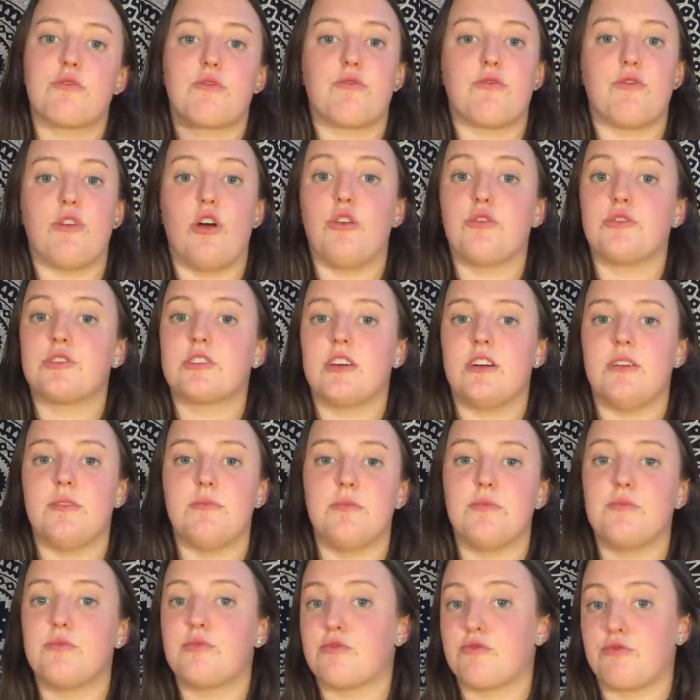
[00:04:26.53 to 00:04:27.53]
throw
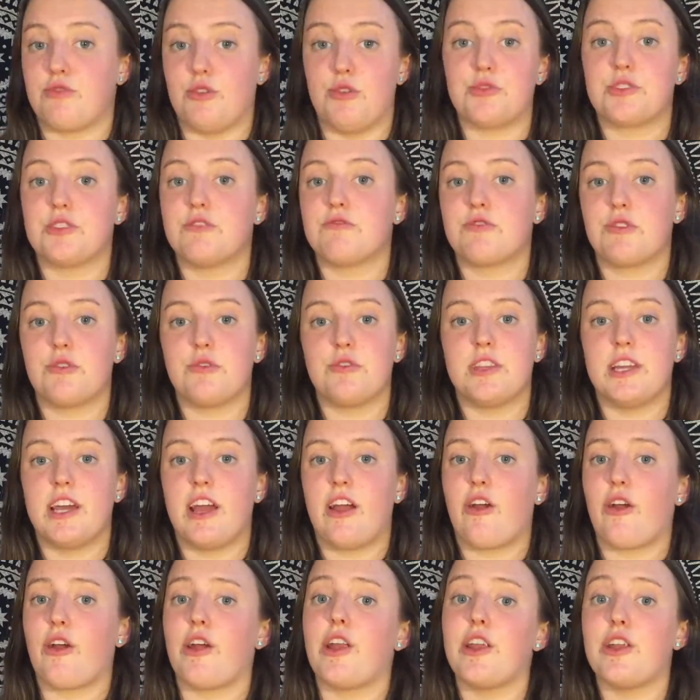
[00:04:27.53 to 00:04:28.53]
some frozen fruit in
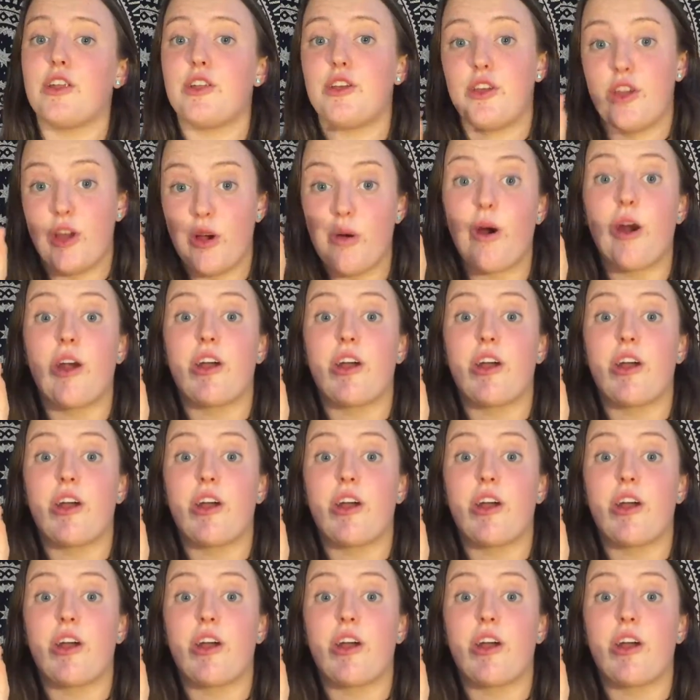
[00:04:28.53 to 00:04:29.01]
there and you